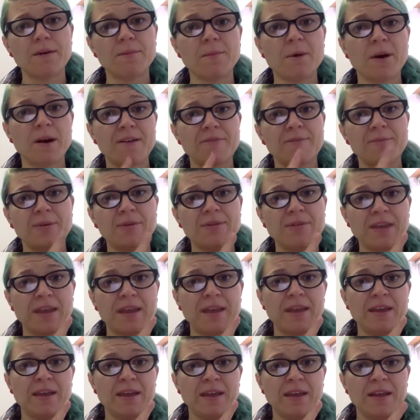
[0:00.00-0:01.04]
why I've put
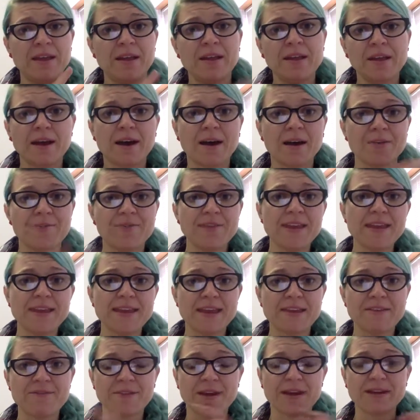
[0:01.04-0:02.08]
the
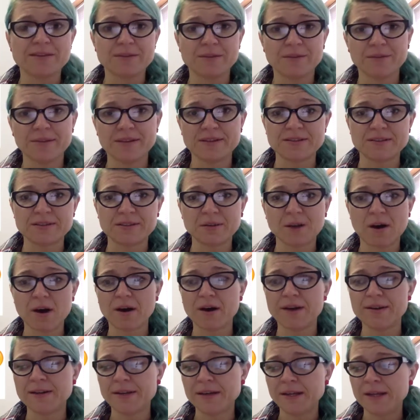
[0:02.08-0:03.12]
thinking face on this
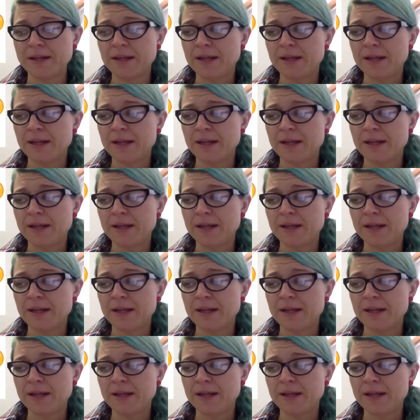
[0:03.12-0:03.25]
slide.